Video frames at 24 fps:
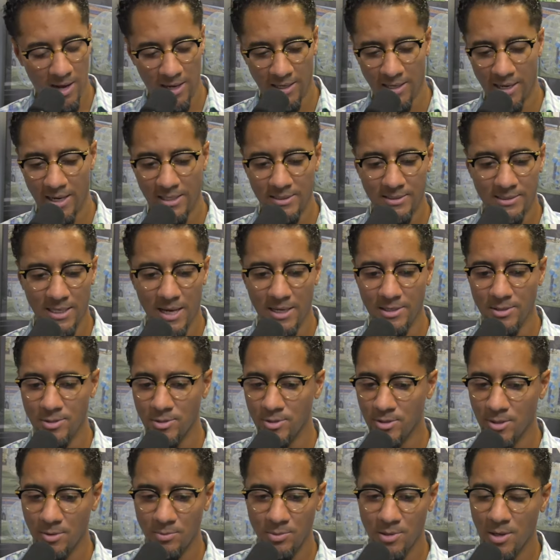I guess I
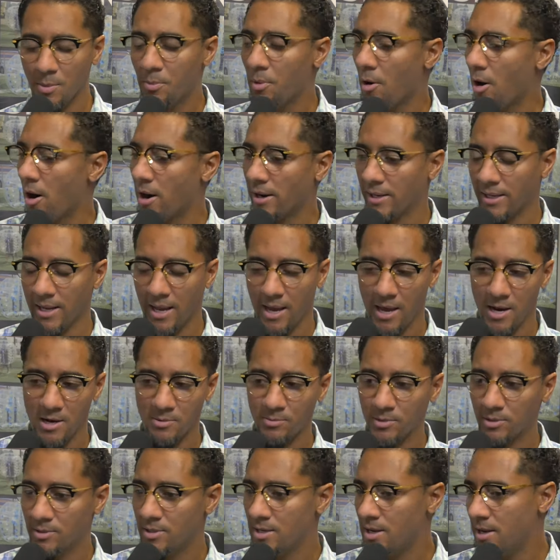used to be a party
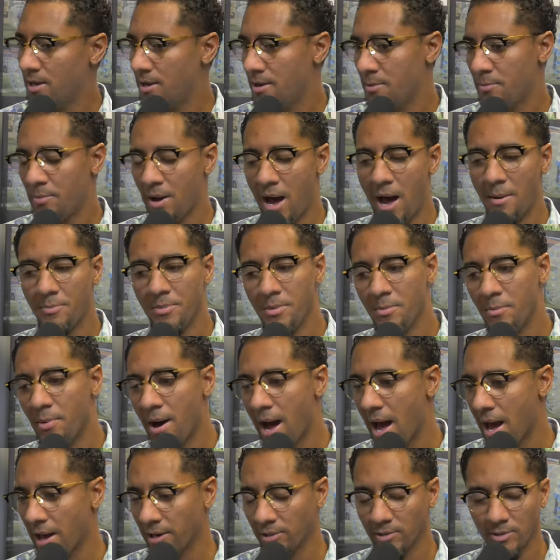animal, popping
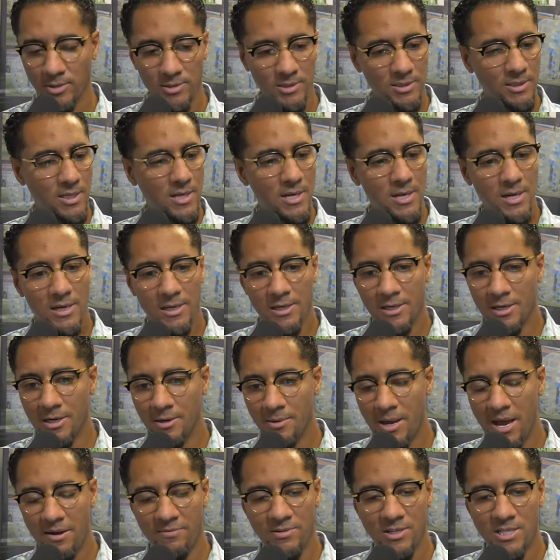bottles
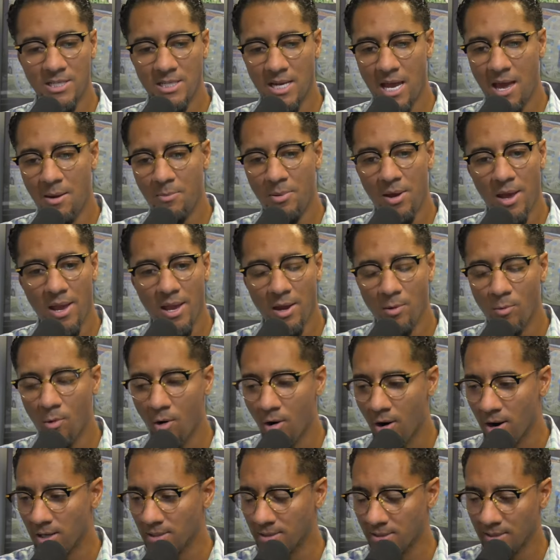um, having champagne
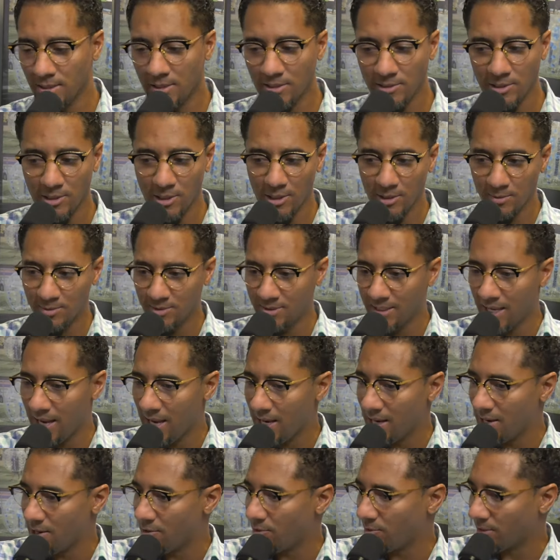wars in clubs,
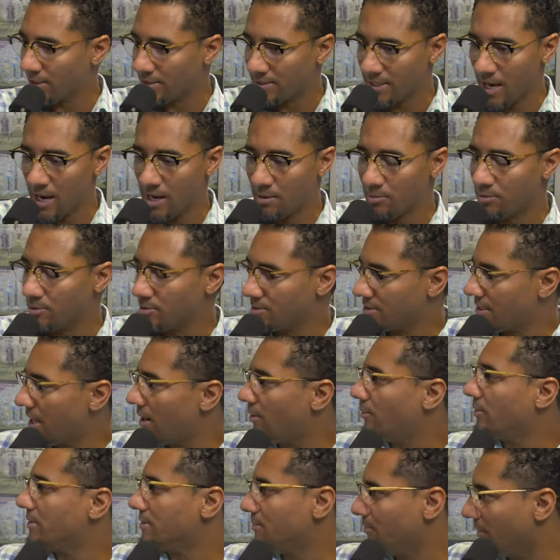standing on the tables.
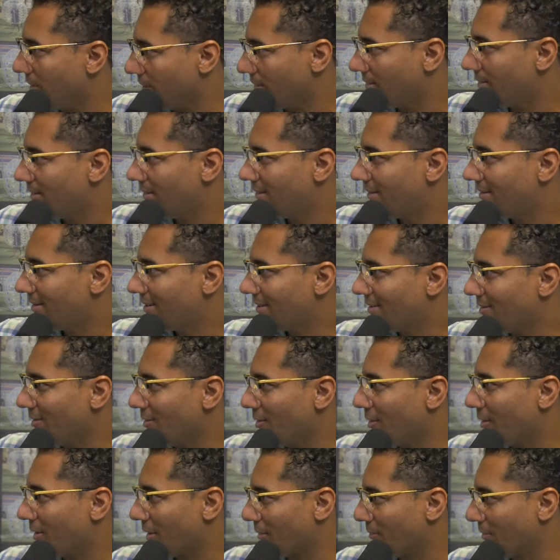That was me. You
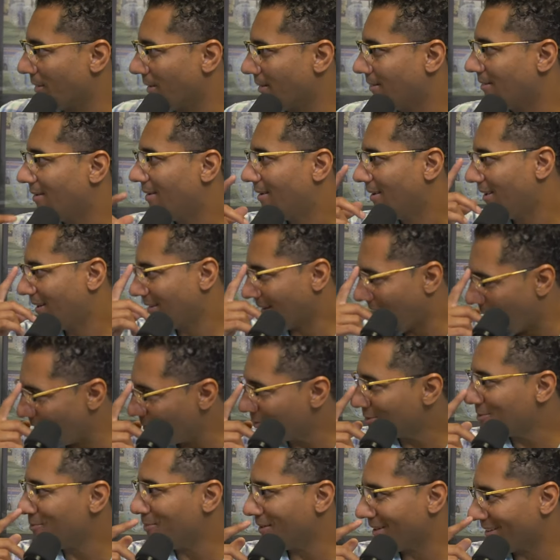know I what I mean? That
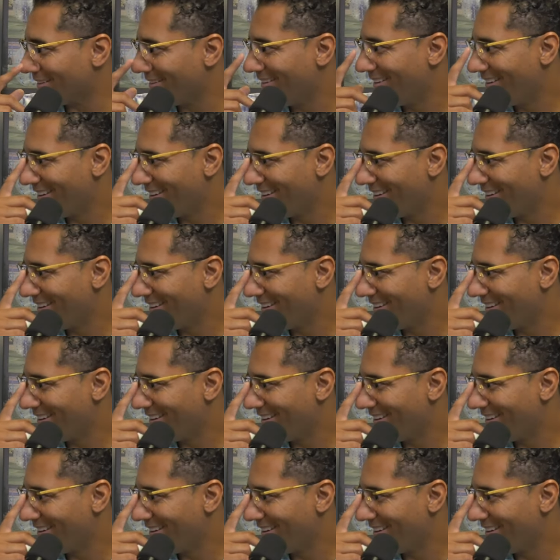was me.